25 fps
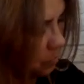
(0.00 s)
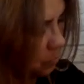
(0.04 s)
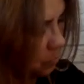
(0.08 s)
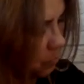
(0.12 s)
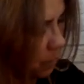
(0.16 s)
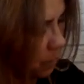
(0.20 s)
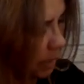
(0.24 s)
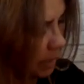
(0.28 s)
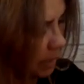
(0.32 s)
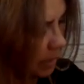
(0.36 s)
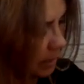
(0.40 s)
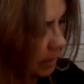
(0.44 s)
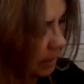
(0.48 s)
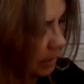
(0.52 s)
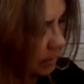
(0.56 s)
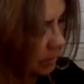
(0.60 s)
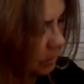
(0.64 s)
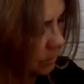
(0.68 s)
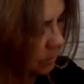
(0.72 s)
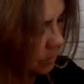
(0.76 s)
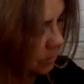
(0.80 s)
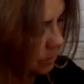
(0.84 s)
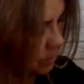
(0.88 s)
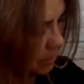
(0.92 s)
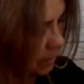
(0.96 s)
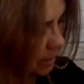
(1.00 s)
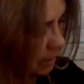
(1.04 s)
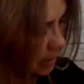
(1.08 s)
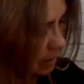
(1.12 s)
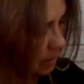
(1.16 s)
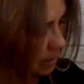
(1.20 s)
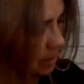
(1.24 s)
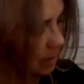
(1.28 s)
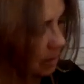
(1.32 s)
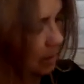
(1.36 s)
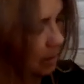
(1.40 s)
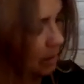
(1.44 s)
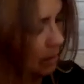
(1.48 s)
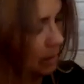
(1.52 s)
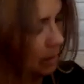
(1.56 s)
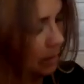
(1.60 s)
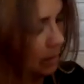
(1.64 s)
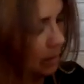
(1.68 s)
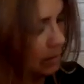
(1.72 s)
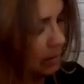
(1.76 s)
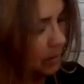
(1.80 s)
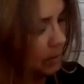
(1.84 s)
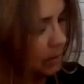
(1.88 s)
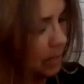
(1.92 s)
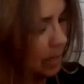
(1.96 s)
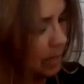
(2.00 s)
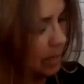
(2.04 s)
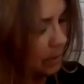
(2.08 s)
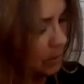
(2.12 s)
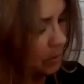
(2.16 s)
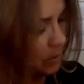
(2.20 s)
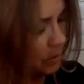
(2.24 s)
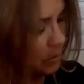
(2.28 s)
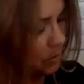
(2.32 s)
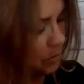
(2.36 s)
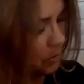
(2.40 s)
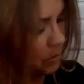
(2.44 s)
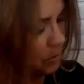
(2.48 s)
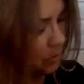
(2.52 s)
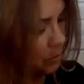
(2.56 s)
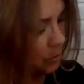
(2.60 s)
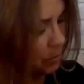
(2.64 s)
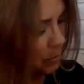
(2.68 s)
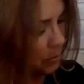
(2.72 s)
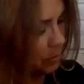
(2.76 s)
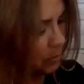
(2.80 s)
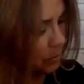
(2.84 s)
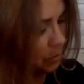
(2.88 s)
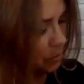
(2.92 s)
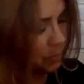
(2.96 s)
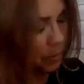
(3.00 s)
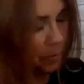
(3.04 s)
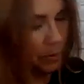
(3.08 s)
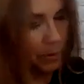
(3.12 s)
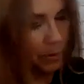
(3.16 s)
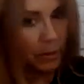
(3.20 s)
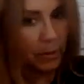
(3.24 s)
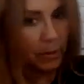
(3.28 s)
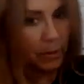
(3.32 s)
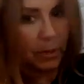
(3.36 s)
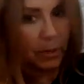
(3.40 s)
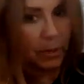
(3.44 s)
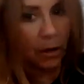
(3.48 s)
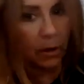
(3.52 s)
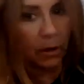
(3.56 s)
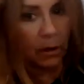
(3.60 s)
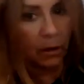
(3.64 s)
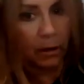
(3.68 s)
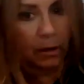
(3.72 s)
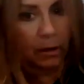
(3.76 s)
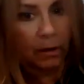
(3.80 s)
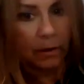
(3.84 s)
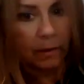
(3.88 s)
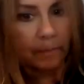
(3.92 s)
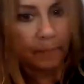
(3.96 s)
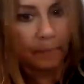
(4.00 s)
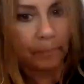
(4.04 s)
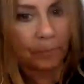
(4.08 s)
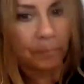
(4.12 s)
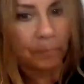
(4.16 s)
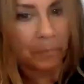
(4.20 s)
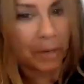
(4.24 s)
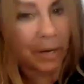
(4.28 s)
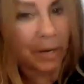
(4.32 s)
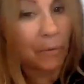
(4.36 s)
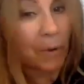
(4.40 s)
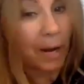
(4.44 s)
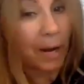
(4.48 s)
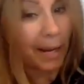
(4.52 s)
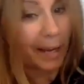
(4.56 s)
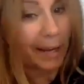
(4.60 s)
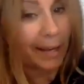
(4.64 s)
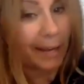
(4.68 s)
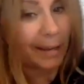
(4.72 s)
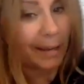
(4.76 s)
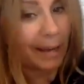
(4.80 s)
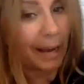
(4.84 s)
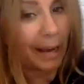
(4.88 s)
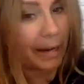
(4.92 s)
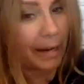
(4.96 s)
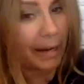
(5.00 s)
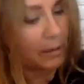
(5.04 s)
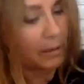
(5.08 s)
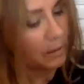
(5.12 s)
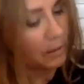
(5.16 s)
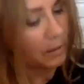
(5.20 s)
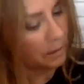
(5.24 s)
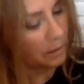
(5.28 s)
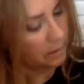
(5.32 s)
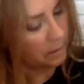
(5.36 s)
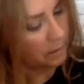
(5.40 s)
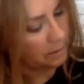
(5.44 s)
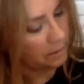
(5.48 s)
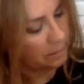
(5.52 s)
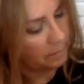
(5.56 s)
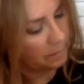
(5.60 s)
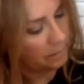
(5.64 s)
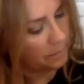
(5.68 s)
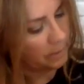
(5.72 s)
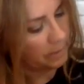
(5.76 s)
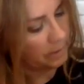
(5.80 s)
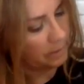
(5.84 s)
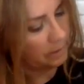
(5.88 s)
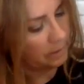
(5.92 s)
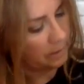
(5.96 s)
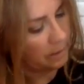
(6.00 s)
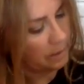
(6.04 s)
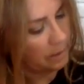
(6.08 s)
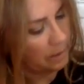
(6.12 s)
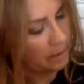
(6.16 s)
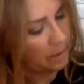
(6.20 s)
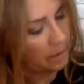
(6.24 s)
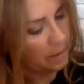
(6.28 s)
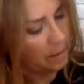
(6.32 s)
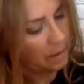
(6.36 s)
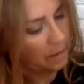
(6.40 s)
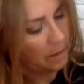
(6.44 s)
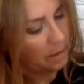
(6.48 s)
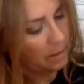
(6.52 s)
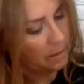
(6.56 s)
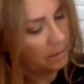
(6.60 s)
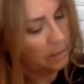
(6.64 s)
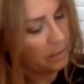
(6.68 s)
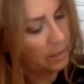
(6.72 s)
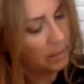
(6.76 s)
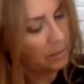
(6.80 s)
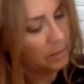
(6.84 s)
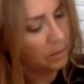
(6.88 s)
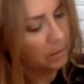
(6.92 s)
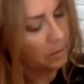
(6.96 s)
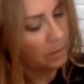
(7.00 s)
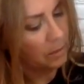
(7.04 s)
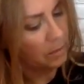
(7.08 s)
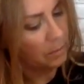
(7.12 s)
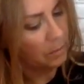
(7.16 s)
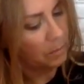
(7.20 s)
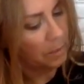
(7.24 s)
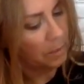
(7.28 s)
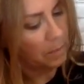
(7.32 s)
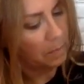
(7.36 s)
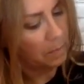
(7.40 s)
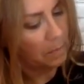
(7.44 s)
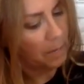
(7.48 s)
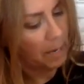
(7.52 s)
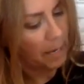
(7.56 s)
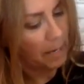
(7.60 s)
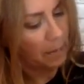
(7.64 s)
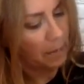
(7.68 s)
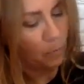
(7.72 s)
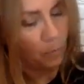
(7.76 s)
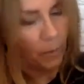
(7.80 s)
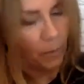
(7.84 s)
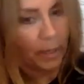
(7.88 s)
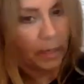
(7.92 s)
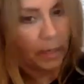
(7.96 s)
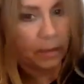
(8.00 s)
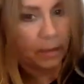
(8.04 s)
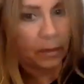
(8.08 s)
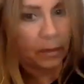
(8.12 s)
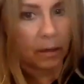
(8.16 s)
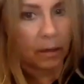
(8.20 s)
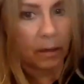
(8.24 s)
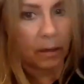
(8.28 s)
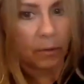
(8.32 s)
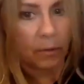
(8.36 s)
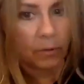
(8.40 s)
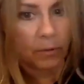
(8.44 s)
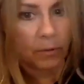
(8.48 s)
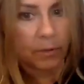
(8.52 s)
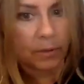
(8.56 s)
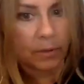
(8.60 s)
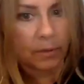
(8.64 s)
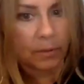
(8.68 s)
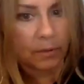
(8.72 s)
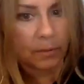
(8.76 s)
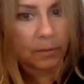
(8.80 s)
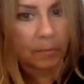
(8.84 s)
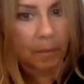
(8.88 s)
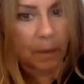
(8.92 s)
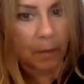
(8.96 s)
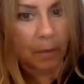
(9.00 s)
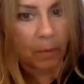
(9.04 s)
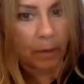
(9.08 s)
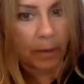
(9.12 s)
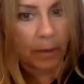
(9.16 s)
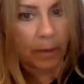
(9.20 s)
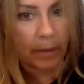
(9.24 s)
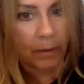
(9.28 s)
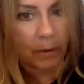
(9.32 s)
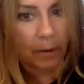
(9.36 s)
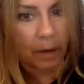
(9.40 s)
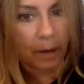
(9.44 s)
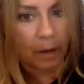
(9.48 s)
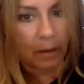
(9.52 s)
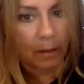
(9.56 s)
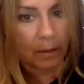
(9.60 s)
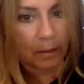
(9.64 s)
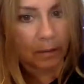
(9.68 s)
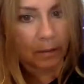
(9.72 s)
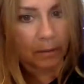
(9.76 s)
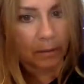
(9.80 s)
white in it just so that it's not super, super dark. But I want it kind of dark, right? These are going to be my windows, my window color